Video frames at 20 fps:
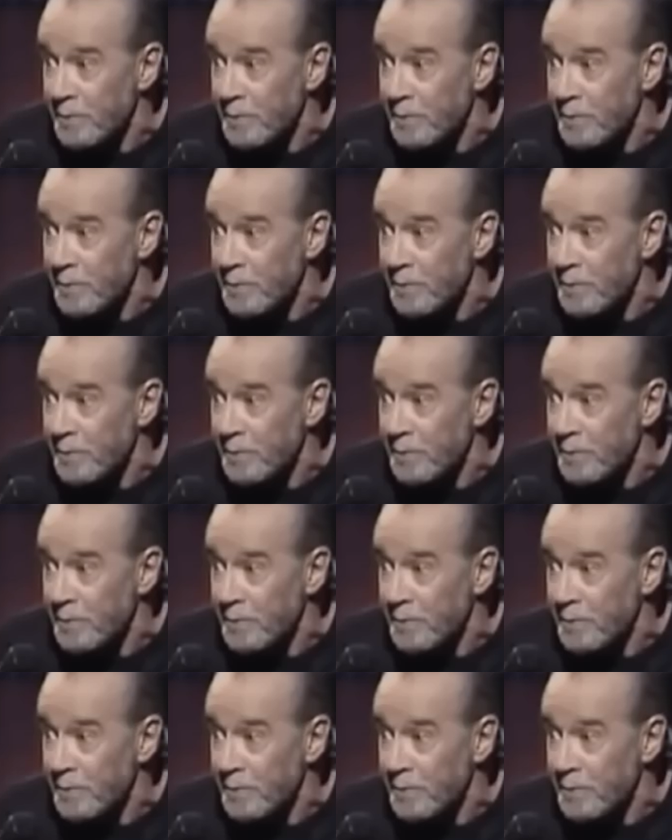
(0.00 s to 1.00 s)

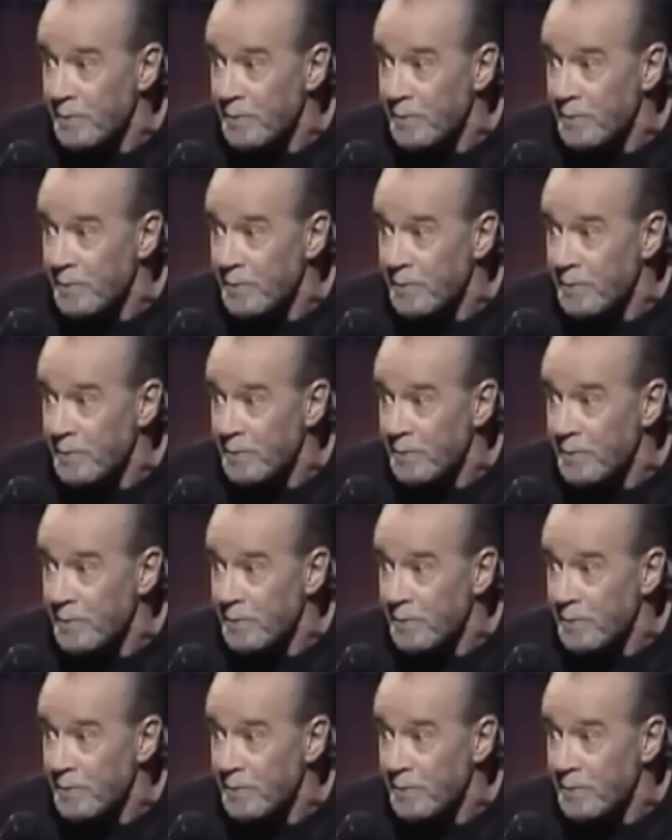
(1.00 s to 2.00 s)

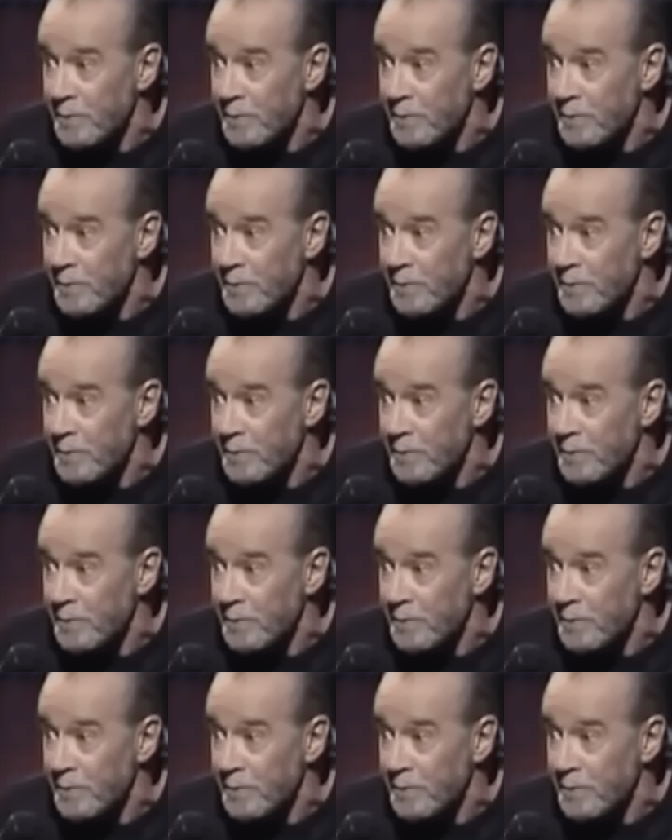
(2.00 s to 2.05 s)
(not speaking)